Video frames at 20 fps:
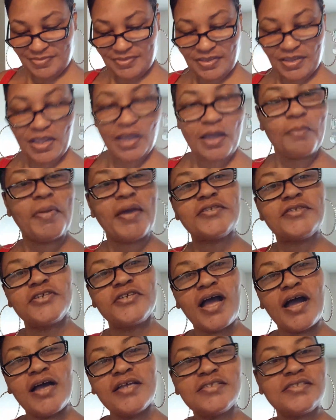I bet you
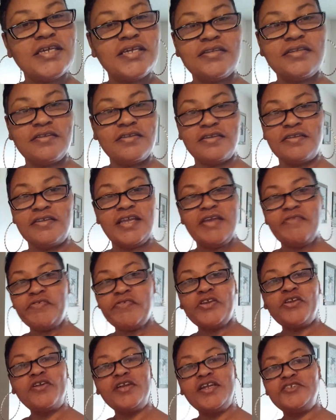guys didn't even
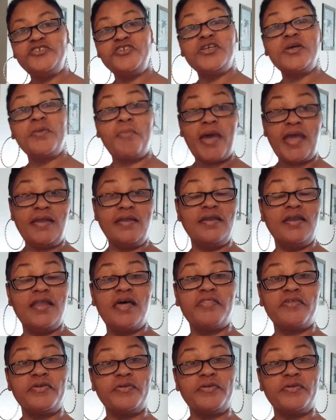know that you could paint leather.